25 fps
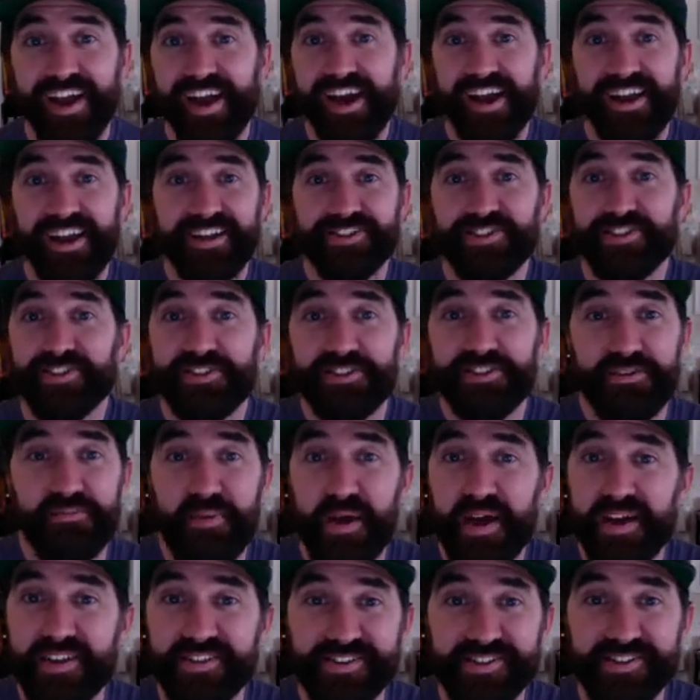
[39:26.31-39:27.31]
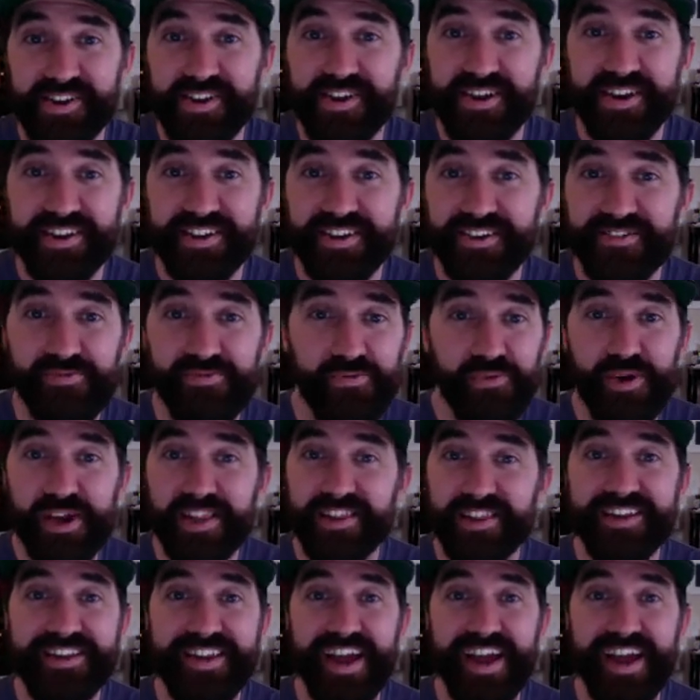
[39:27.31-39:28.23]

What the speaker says: and it just depends on when the